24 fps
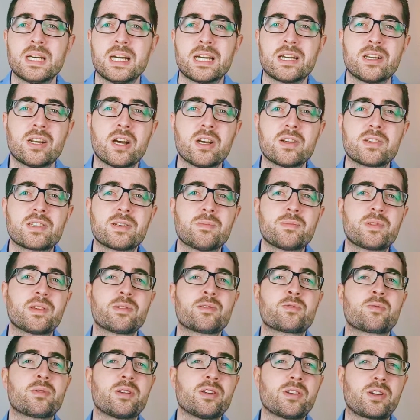You know,
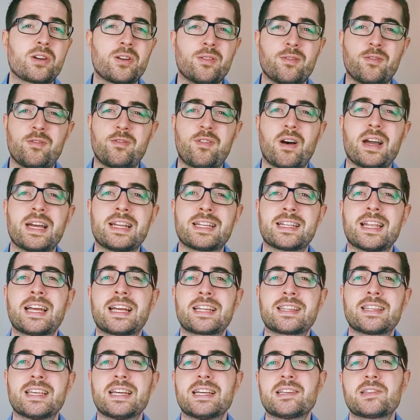sometimes when you're confined
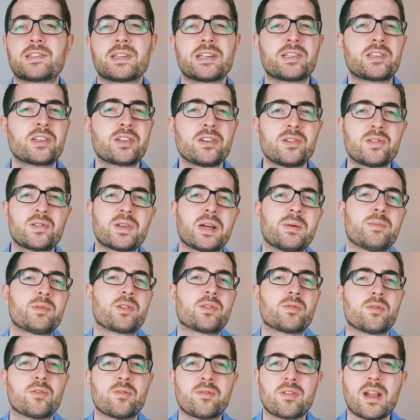like this, it's a good time
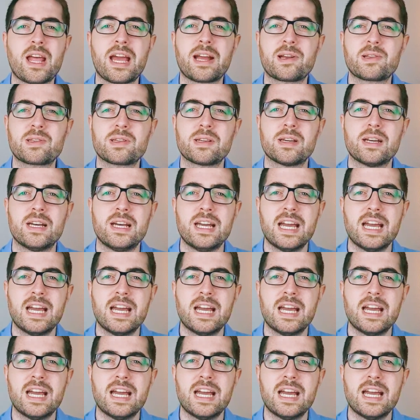to reflect.